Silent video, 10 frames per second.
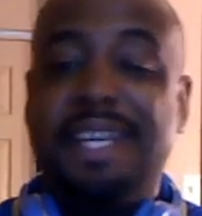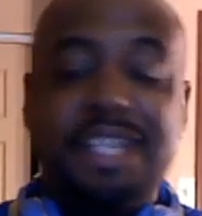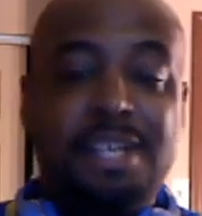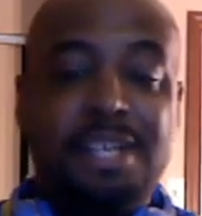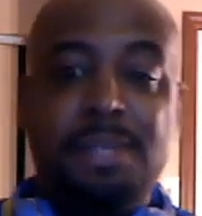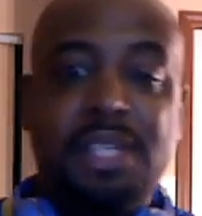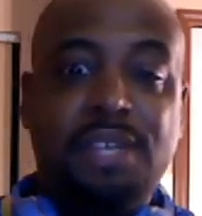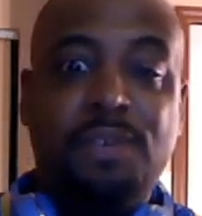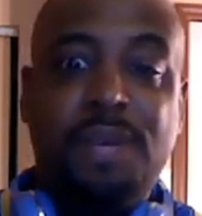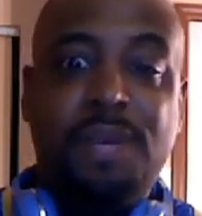Street can
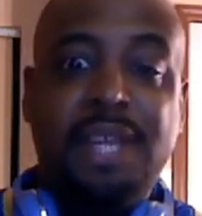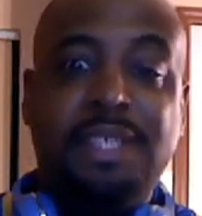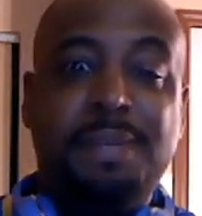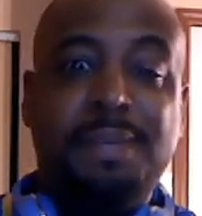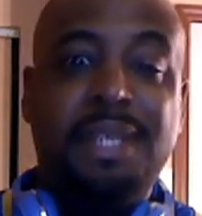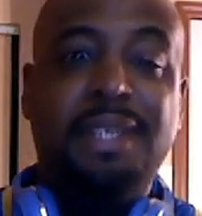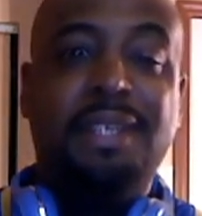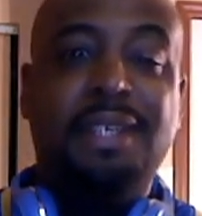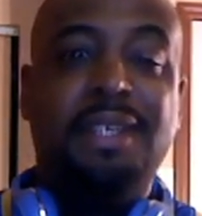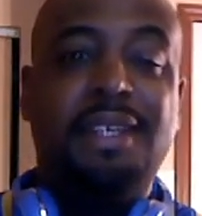be taken a number of
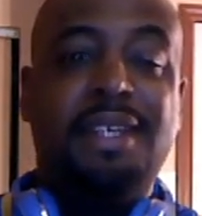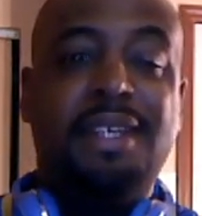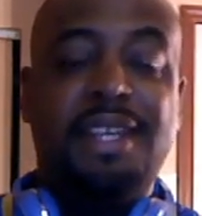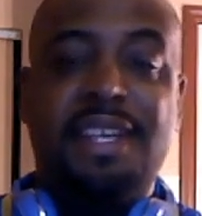different ways.